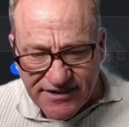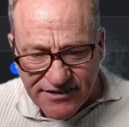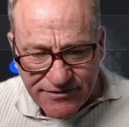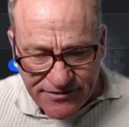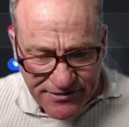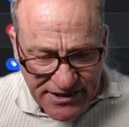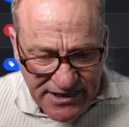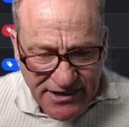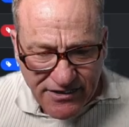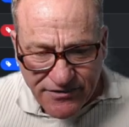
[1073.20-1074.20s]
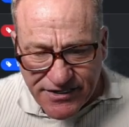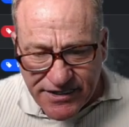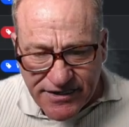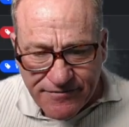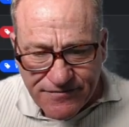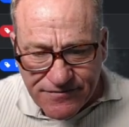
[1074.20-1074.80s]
What do we got going here?